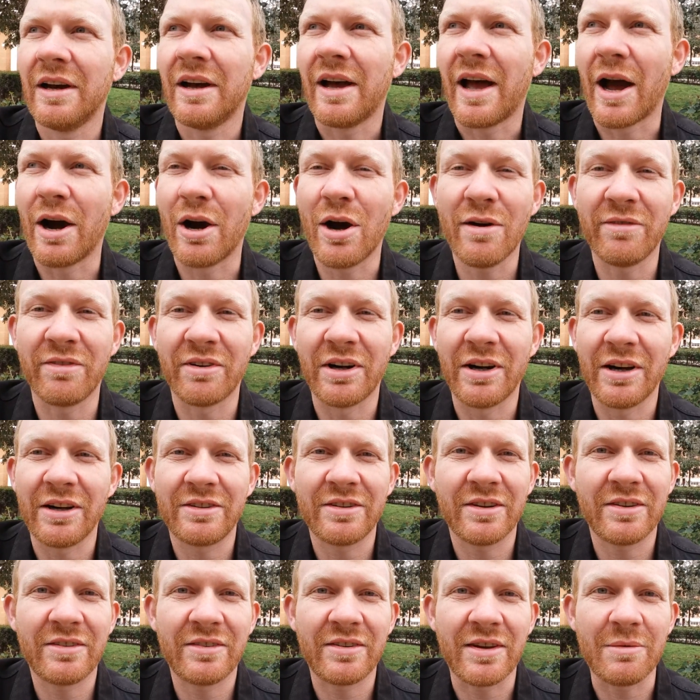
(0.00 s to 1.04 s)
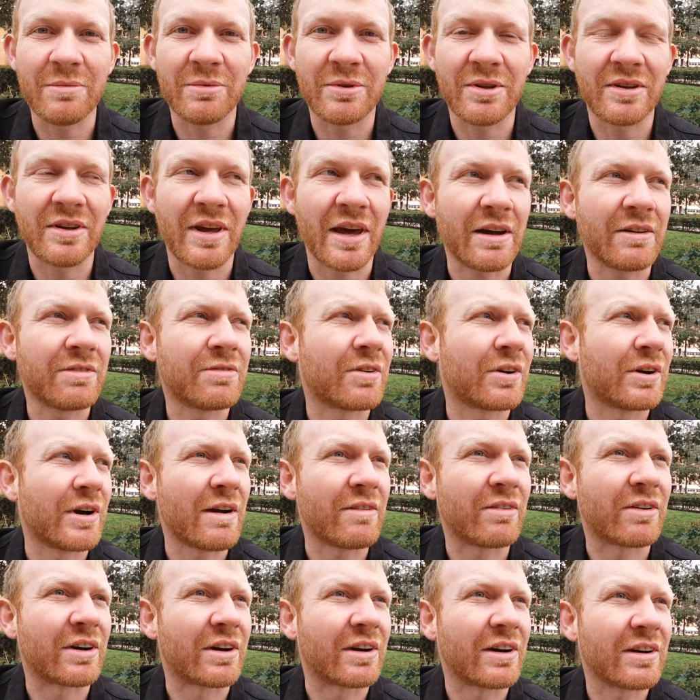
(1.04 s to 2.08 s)
However, it just seems to take
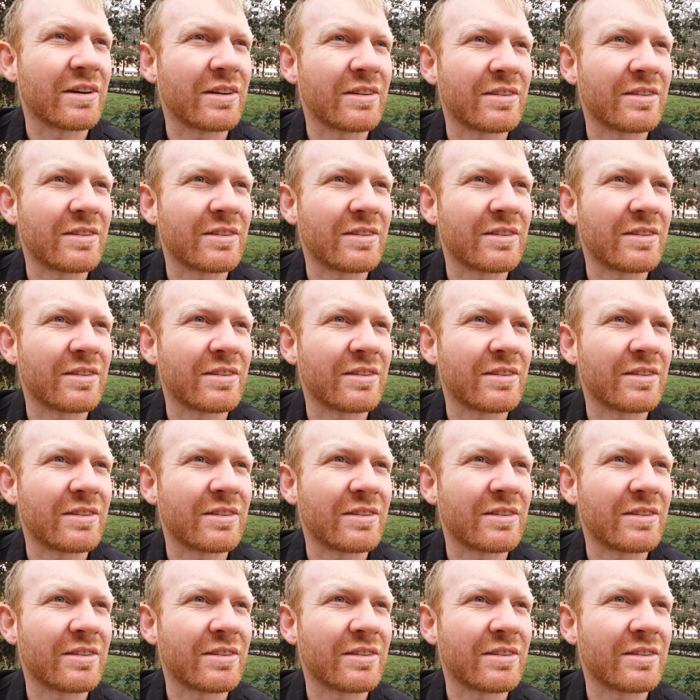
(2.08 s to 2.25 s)
forever.